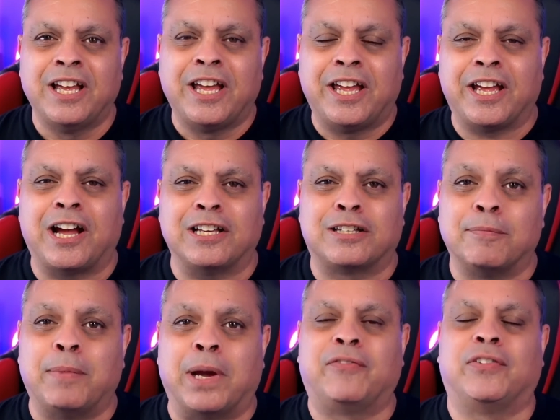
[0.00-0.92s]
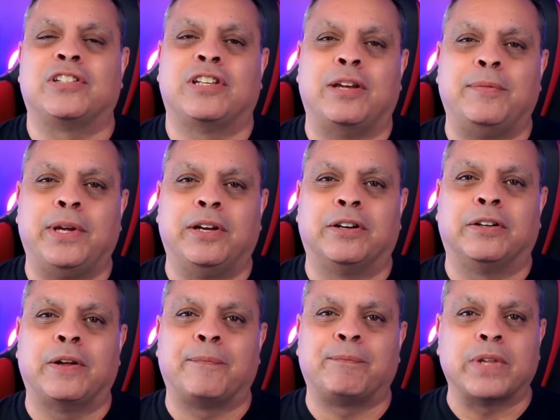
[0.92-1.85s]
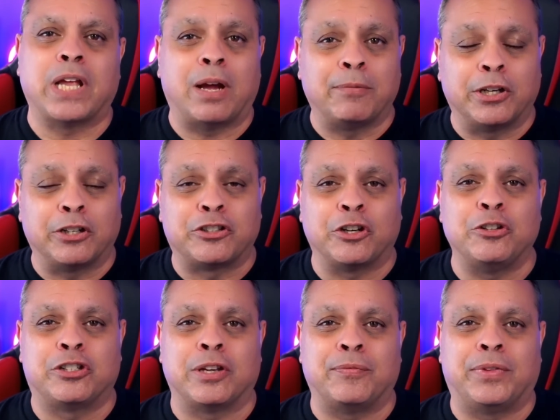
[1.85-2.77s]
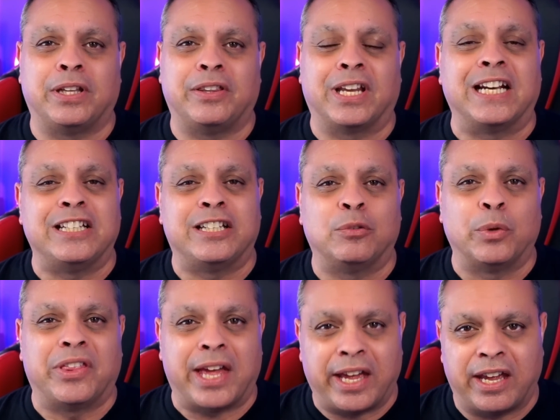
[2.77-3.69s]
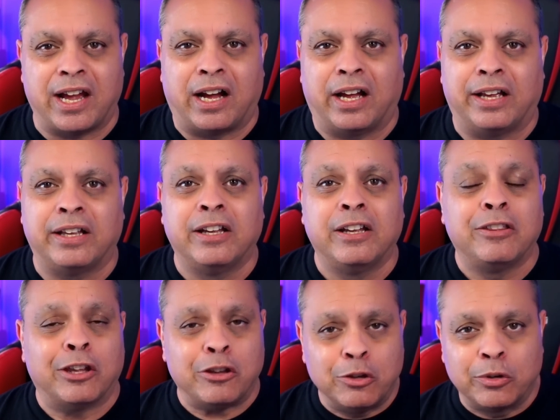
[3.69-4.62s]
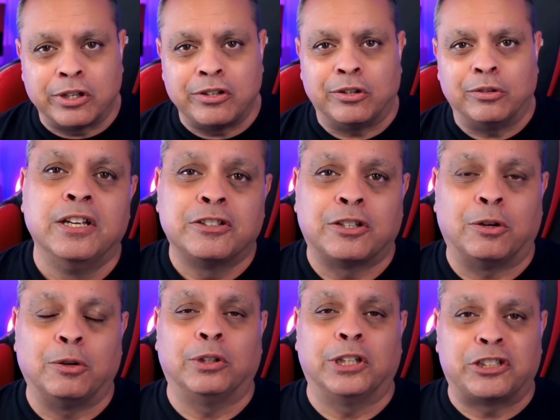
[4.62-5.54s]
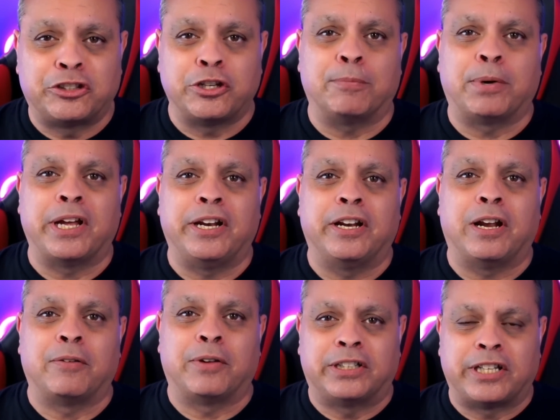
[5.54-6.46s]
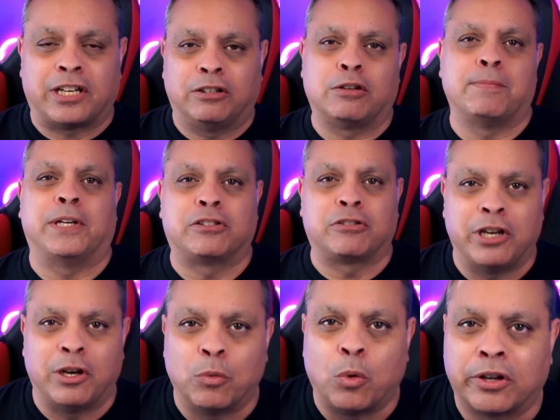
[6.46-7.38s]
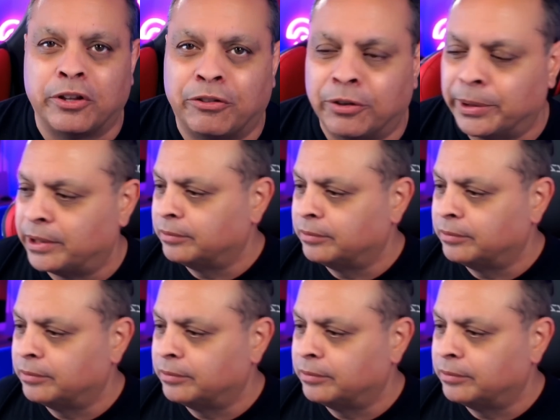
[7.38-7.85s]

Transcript: Hey guys, Mike Filsaime here. I'm gonna show you something that I did with AI that you can do. So let's jump right in. I'm gonna take a look at my screen and walk you through it.